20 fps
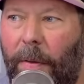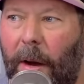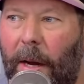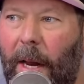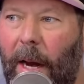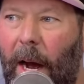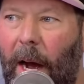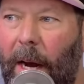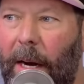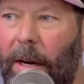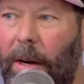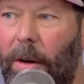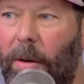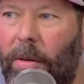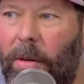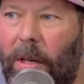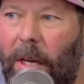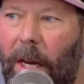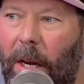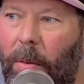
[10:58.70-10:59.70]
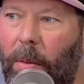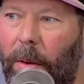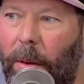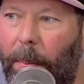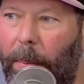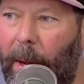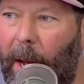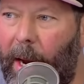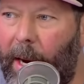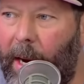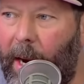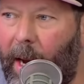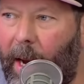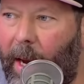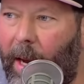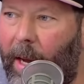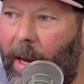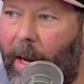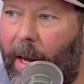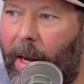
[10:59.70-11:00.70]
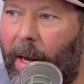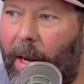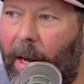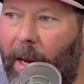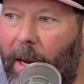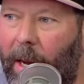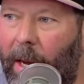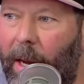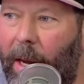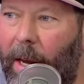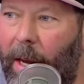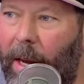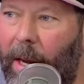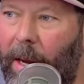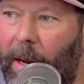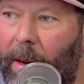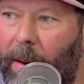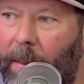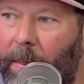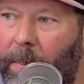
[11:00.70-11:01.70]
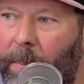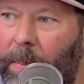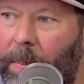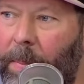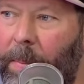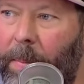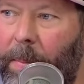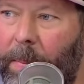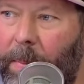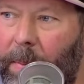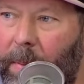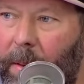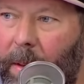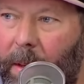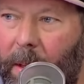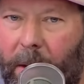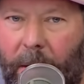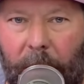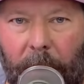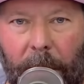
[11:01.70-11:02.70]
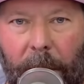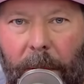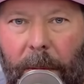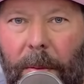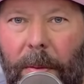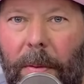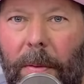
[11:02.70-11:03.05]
can hide and go seek with a blind guy. I know. What are we talking about here? Dude,